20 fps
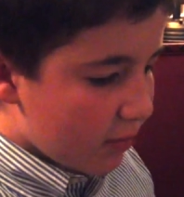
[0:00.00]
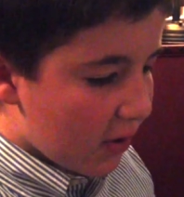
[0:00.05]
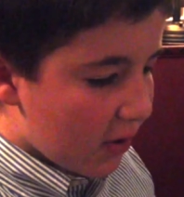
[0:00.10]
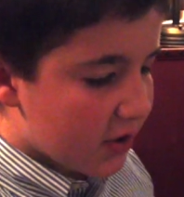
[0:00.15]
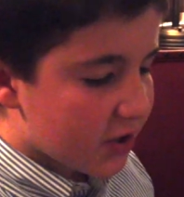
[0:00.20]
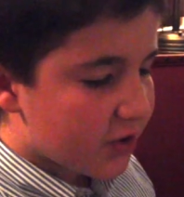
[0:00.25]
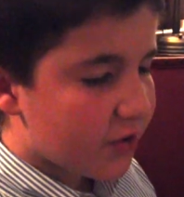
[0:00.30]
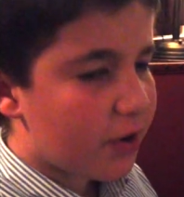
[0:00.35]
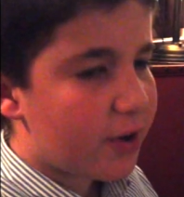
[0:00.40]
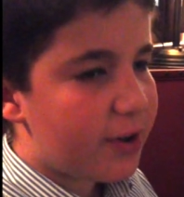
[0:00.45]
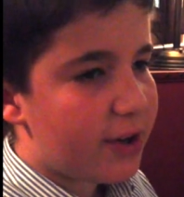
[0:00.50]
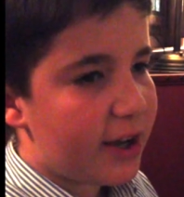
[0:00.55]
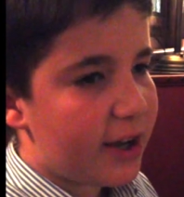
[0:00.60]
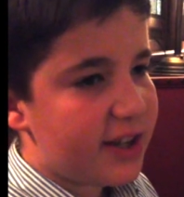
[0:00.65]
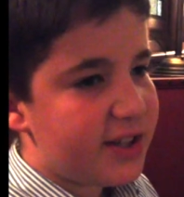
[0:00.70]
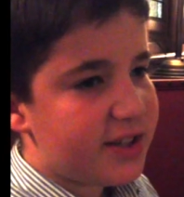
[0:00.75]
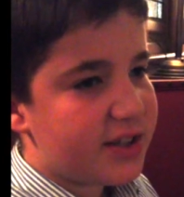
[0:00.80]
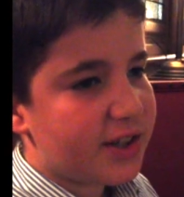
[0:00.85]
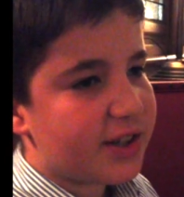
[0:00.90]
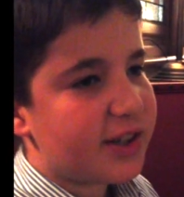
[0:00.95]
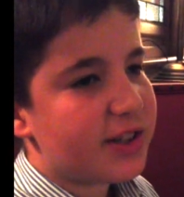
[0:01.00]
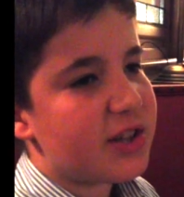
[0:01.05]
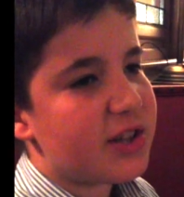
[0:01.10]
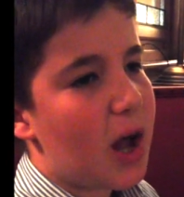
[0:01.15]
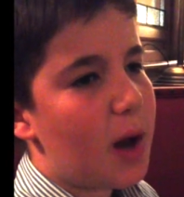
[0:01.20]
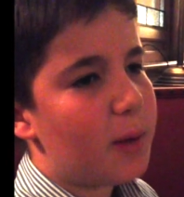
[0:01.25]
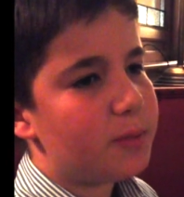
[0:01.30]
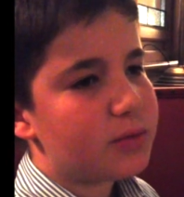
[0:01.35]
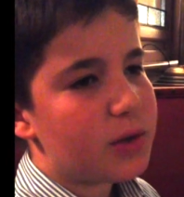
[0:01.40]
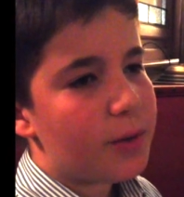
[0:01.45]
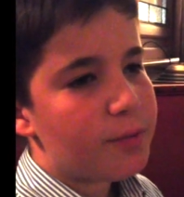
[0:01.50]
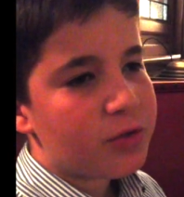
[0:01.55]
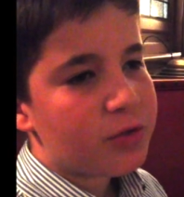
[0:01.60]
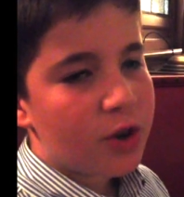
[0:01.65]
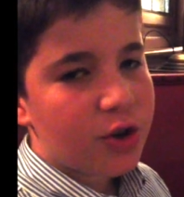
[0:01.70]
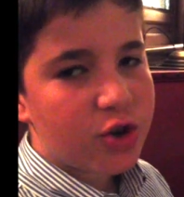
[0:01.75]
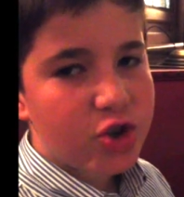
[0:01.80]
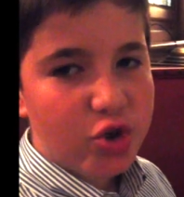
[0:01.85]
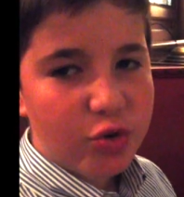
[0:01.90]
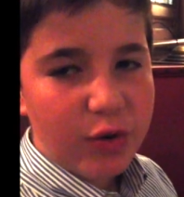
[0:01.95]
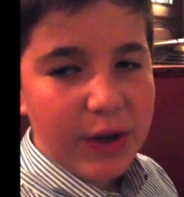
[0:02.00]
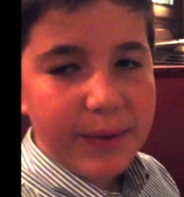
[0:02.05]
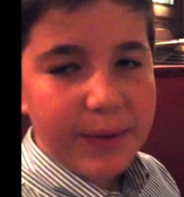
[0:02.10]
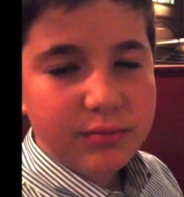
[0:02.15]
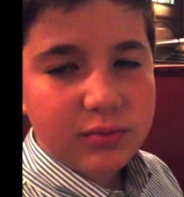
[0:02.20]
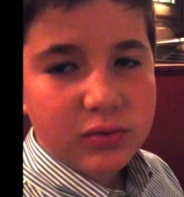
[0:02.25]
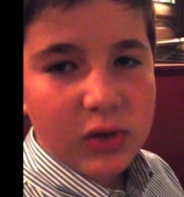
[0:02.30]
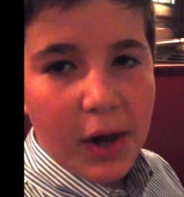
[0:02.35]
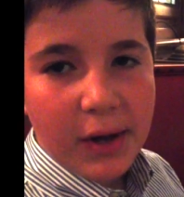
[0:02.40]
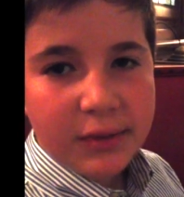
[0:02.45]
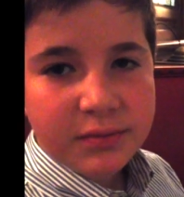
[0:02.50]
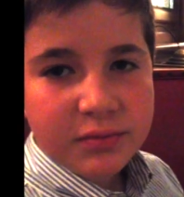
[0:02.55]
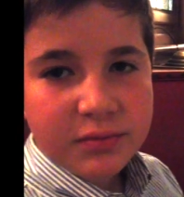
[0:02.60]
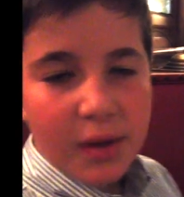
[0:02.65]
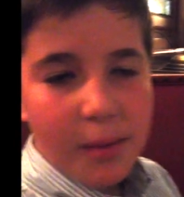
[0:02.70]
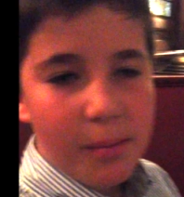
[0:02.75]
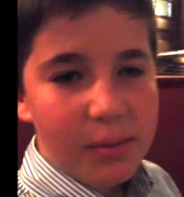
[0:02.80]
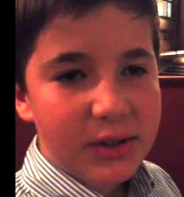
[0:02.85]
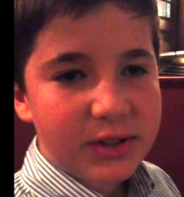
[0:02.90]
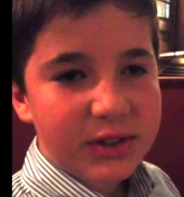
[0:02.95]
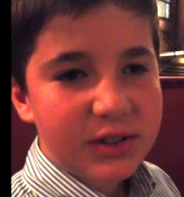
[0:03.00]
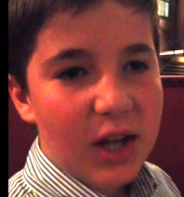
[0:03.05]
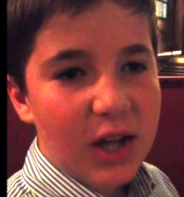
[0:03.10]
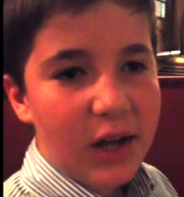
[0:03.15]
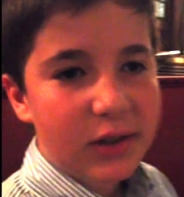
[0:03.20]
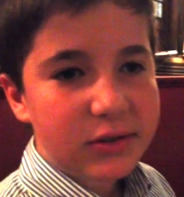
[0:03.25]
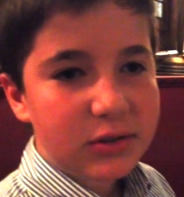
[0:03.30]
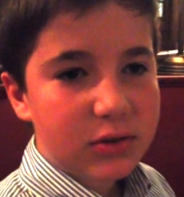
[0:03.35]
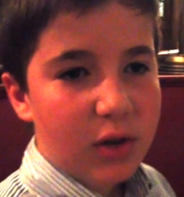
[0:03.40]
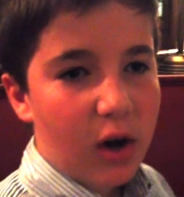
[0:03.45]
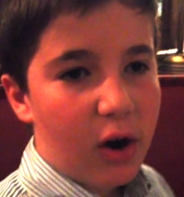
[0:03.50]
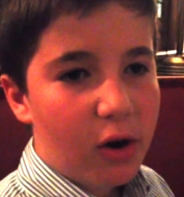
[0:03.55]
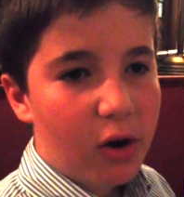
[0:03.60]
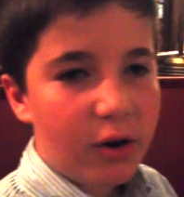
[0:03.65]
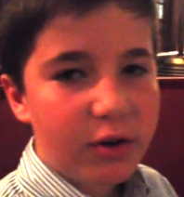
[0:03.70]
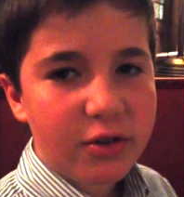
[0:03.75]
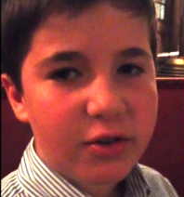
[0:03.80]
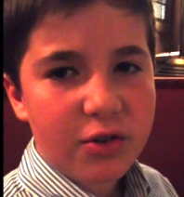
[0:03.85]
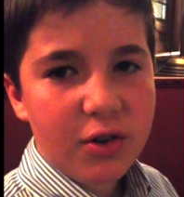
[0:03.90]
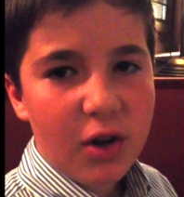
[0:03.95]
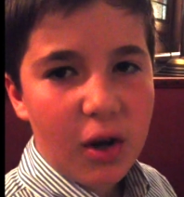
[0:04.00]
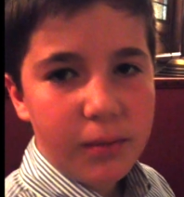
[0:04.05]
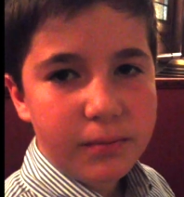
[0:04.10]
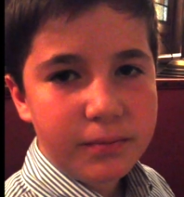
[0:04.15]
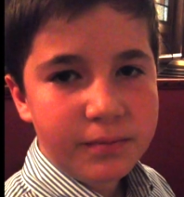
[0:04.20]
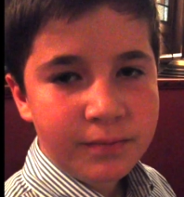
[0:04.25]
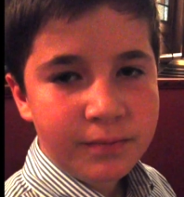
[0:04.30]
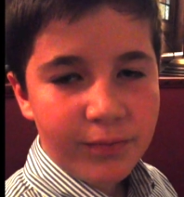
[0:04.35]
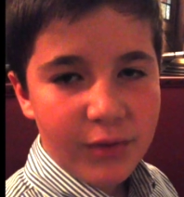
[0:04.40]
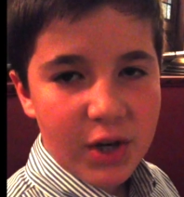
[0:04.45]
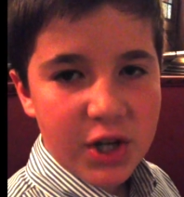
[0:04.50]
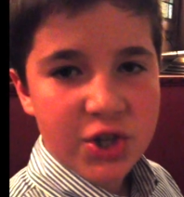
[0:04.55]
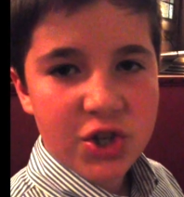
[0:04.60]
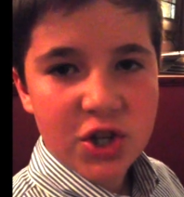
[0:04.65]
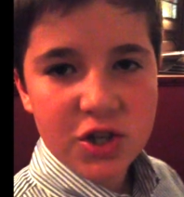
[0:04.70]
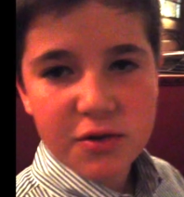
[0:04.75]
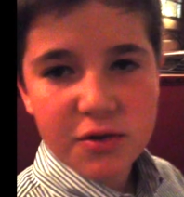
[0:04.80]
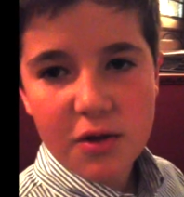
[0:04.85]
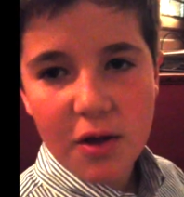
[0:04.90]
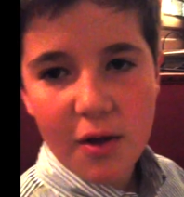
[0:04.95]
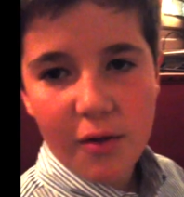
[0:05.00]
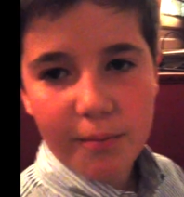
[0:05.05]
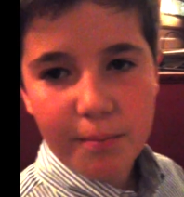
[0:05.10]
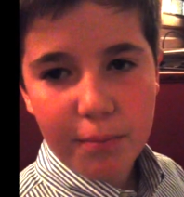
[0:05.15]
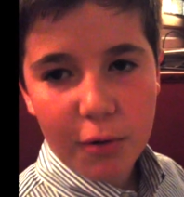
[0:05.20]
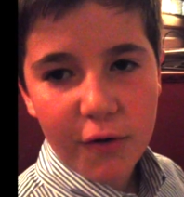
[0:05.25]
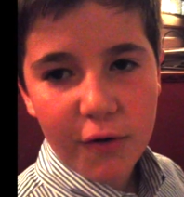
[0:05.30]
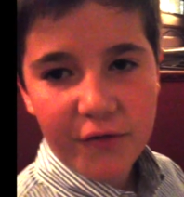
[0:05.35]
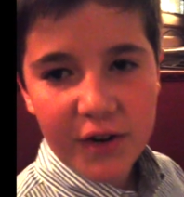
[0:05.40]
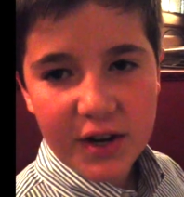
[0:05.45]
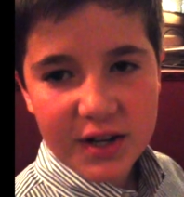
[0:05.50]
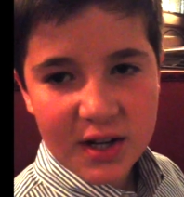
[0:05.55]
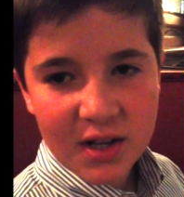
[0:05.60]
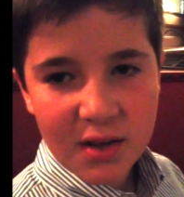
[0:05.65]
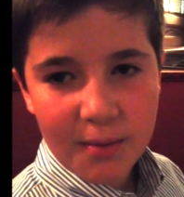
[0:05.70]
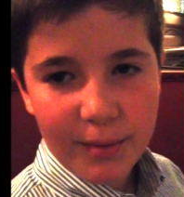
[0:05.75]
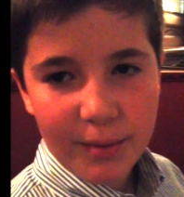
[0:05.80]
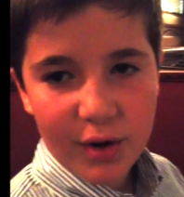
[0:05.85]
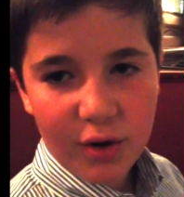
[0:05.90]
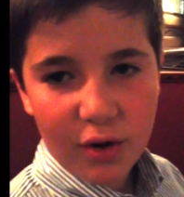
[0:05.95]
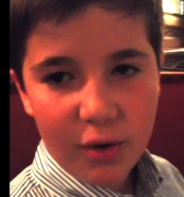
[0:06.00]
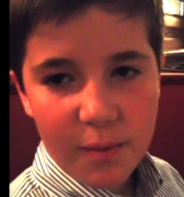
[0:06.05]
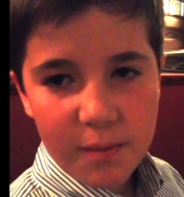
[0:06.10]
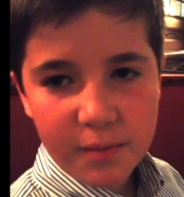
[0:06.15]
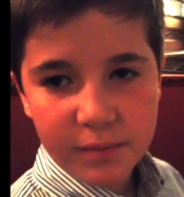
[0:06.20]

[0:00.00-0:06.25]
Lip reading: It's very nice because it's not chewy, but it's not underdone. It's just perfect in the middle.